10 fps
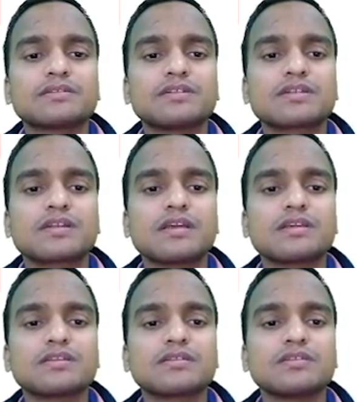just like
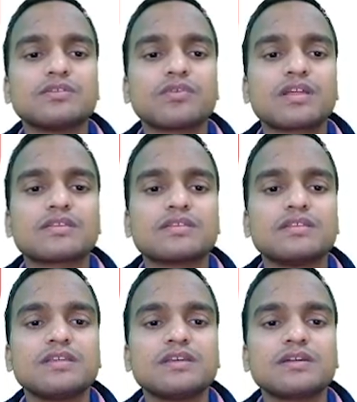you can
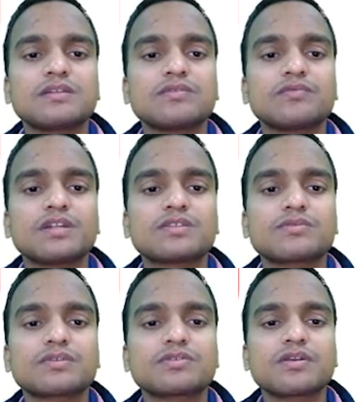see here one
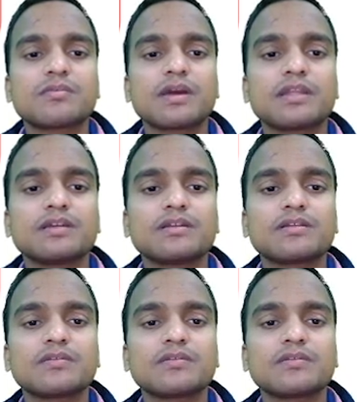structural barrier